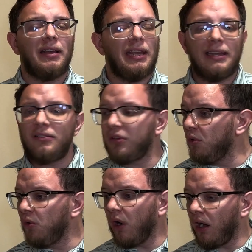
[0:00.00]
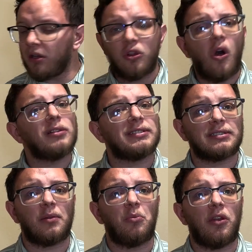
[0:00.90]
into a closet
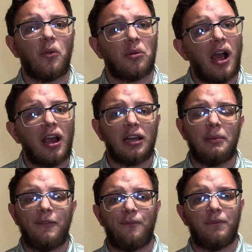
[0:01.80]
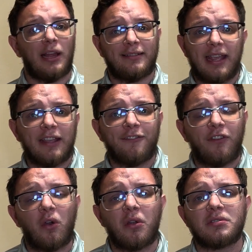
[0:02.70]
somewhere that we're not going to be like taking
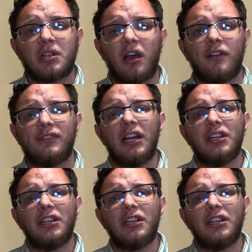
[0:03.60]
photos of.